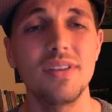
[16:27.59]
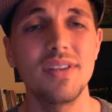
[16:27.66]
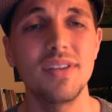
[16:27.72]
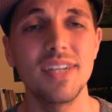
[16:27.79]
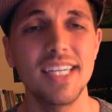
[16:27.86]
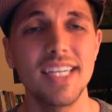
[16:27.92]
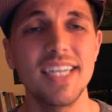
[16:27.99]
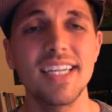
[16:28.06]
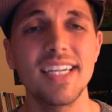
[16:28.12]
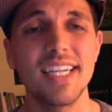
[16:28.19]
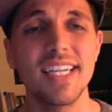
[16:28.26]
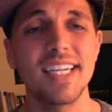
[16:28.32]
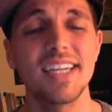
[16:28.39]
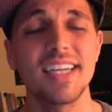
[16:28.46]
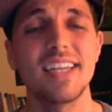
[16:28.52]

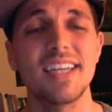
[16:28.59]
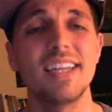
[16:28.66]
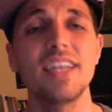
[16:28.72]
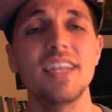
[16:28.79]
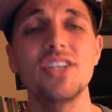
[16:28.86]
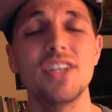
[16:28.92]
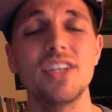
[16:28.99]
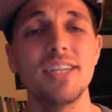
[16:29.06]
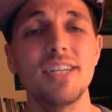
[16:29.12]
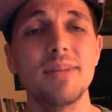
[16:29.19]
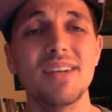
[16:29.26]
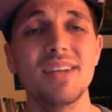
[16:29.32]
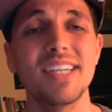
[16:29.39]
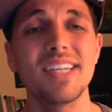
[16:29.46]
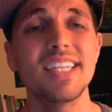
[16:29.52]
diseases and conditions,
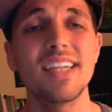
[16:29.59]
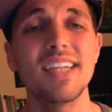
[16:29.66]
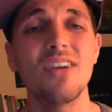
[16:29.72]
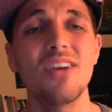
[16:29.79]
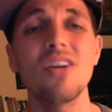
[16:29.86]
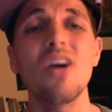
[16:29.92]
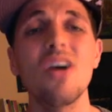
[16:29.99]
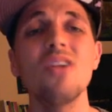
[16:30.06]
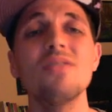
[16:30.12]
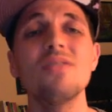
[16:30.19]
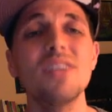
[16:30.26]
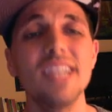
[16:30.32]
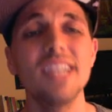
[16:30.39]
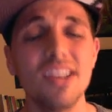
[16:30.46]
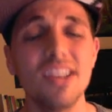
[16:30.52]
because it's all of
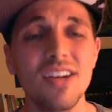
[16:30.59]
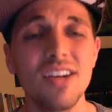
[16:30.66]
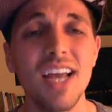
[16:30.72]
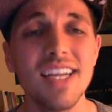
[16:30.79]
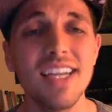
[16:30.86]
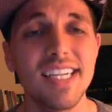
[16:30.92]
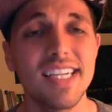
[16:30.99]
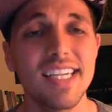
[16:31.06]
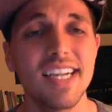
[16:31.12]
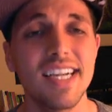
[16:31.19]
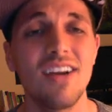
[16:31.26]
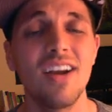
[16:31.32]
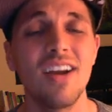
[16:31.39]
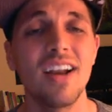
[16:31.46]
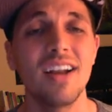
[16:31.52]
it is
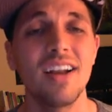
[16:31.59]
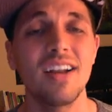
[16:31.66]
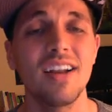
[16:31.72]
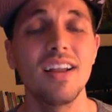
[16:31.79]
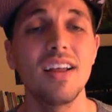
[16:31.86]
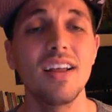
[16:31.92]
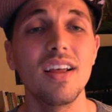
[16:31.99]
unnecessary, and